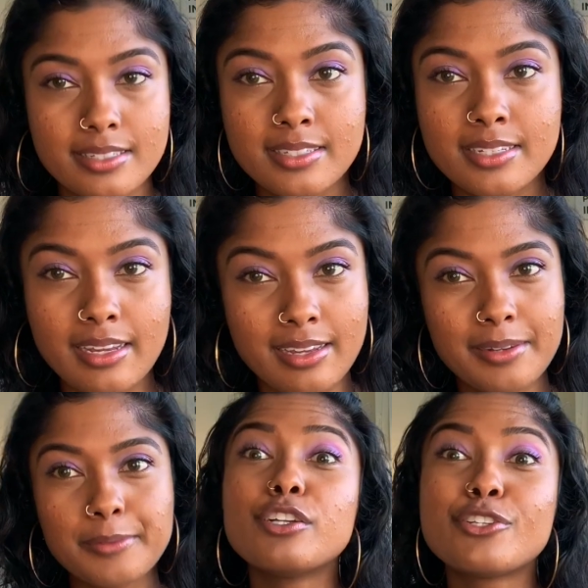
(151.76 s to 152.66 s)
take it.
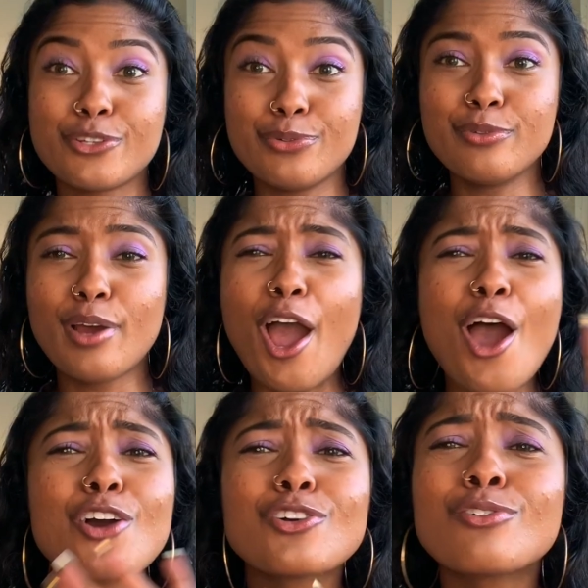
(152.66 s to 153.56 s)
2,
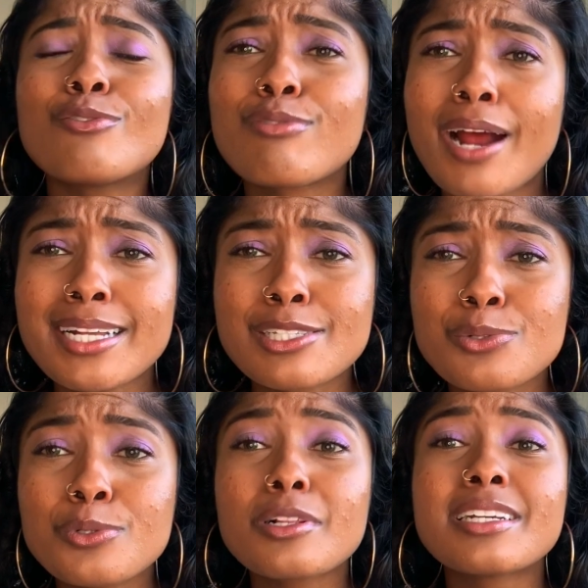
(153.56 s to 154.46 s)
grad
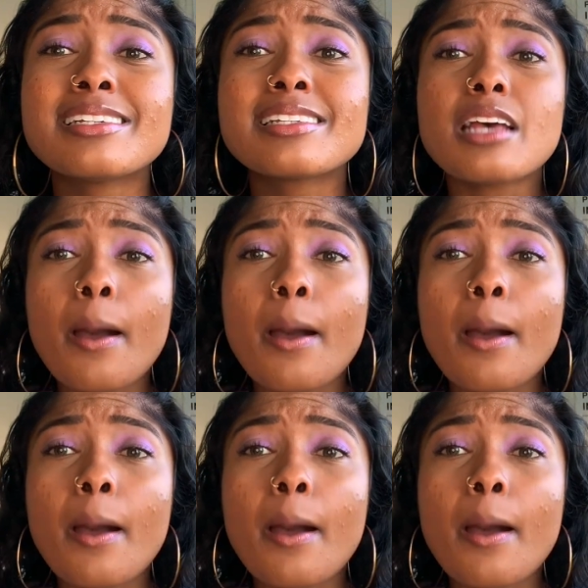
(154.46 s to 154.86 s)
school is